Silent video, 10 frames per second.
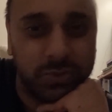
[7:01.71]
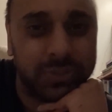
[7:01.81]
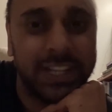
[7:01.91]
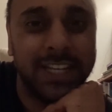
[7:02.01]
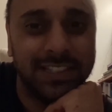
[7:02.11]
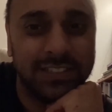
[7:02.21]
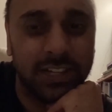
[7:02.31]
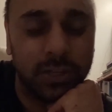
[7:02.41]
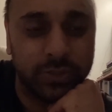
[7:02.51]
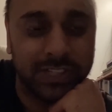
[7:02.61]
taste, I
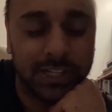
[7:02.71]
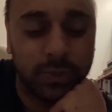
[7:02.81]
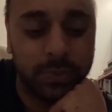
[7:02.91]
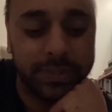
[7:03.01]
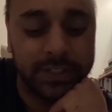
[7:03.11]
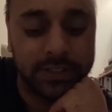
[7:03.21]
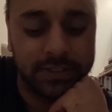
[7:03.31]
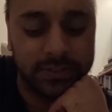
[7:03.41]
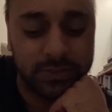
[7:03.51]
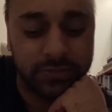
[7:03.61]
lost a little bit
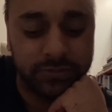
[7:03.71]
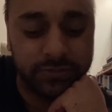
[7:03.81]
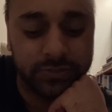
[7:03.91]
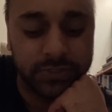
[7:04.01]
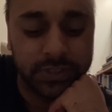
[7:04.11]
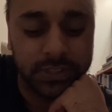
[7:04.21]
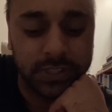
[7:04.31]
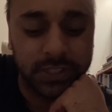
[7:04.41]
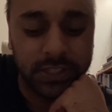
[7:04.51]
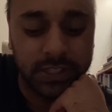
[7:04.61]
of
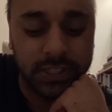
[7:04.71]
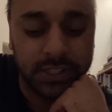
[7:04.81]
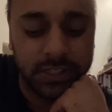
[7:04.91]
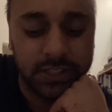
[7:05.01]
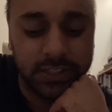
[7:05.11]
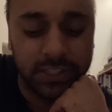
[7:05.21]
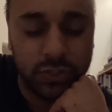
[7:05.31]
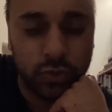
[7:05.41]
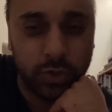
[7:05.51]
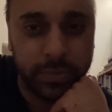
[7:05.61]
the
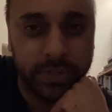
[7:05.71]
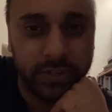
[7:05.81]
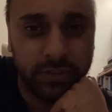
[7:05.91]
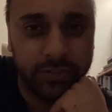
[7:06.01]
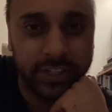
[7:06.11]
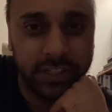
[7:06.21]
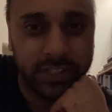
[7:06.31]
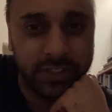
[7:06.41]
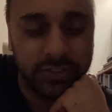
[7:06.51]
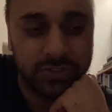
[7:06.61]
enjoyment of it,
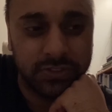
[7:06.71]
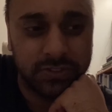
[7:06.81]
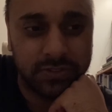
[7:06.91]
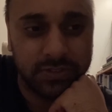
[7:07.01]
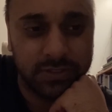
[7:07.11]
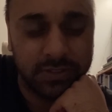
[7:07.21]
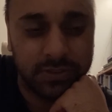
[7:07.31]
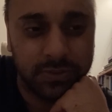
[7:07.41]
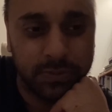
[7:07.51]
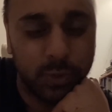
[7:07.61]
and just
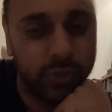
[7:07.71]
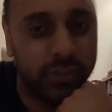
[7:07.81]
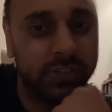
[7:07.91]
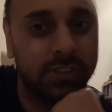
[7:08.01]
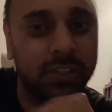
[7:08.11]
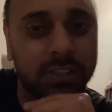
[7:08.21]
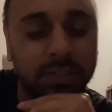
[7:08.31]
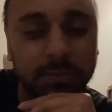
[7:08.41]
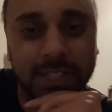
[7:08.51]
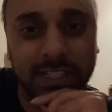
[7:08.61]
it was more just to
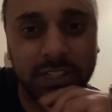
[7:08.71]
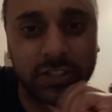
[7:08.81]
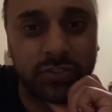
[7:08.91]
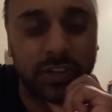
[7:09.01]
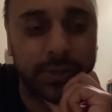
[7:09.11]
complete the show.